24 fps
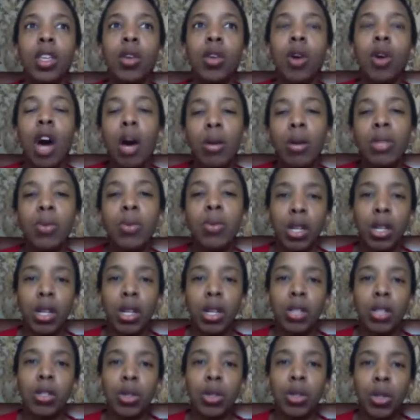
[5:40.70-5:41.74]
you always
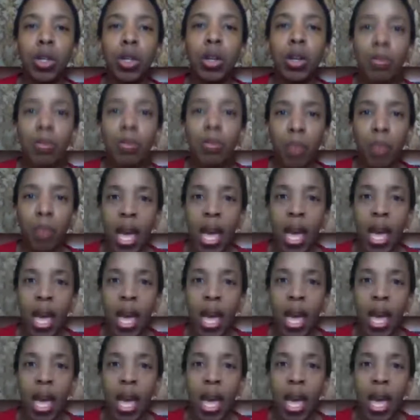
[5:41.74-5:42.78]
want to do your
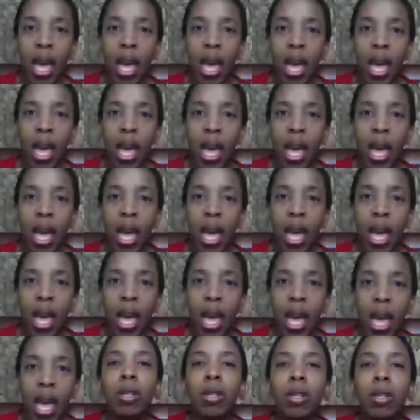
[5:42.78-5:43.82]
best, but you don't
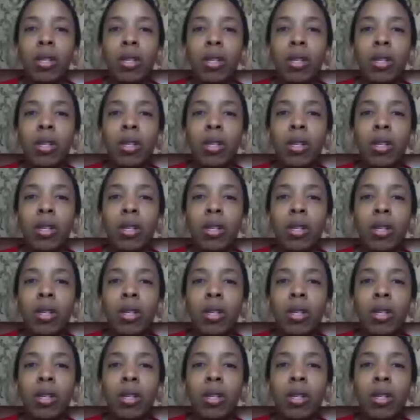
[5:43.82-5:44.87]
always want to be
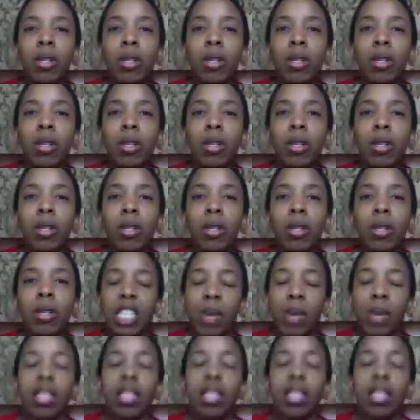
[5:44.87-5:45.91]

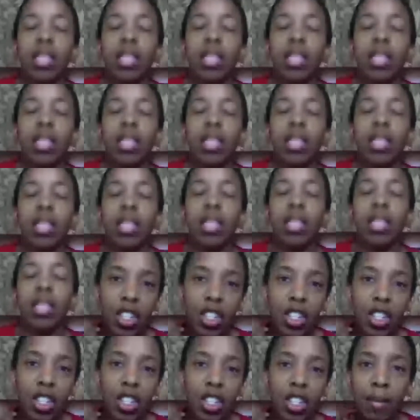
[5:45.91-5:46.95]
expecting a home run
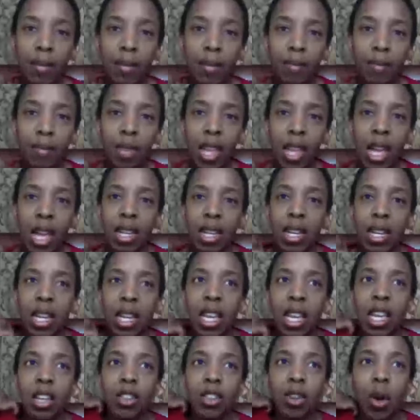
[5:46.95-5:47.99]
each time
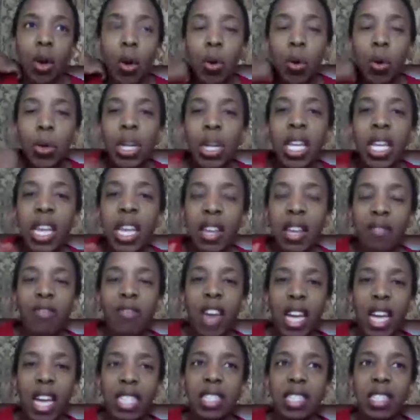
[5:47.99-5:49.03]
and only
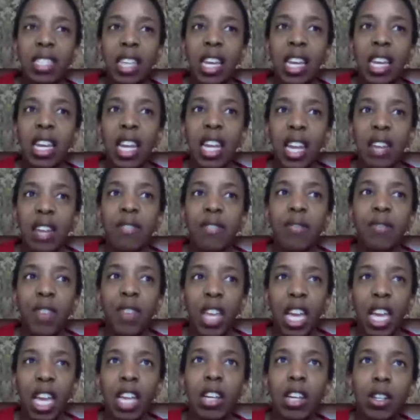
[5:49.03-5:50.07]
investing in
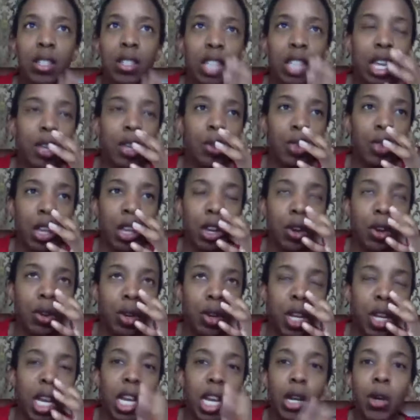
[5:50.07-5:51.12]
vehicles that you think you're going
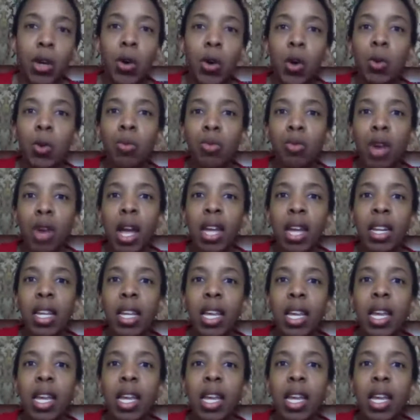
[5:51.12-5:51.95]
to get a home run